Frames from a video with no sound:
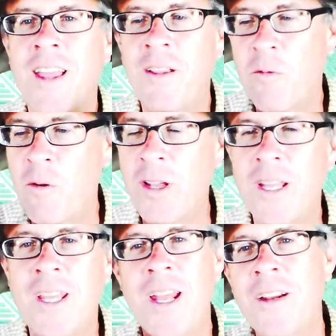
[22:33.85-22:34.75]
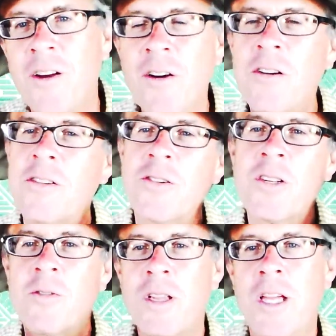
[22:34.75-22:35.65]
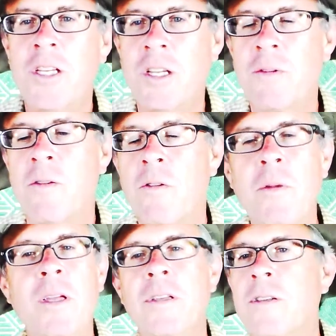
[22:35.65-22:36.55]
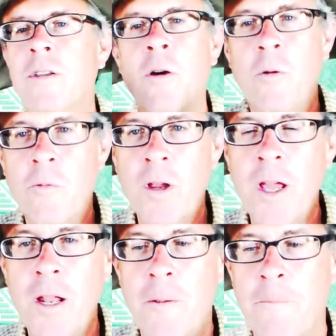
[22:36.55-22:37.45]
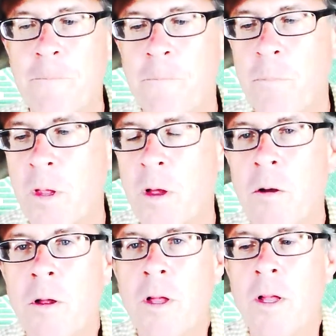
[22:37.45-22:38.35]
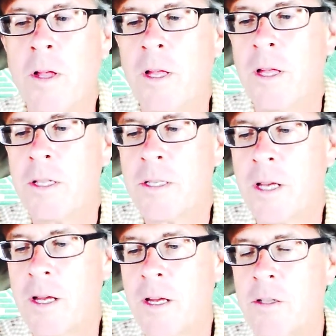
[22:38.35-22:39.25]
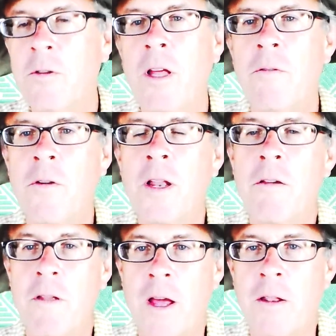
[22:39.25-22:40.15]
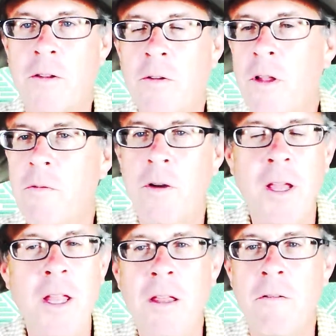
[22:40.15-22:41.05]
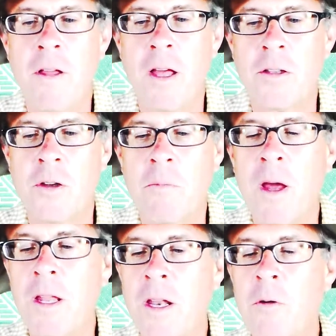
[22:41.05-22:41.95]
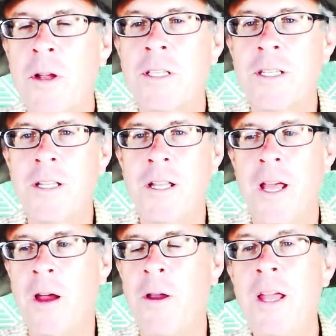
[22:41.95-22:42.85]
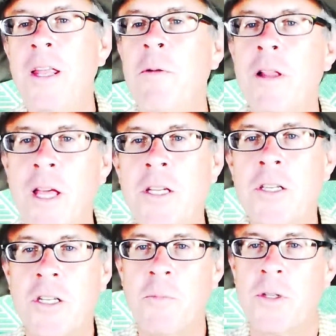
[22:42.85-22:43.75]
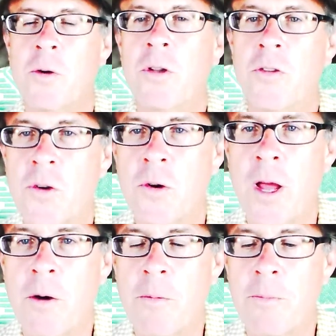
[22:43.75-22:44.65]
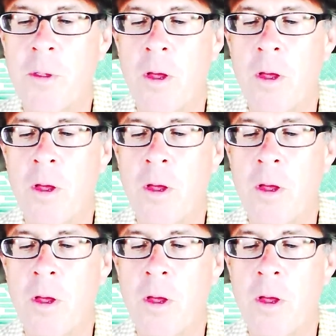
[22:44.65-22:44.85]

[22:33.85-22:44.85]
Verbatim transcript: they're willing to get into all sorts of relationships. And for me, it's just no, forget it. No, it's uh, too late for any of that. Too late for any of that. So I'm not interested in how any relationship is going to turn out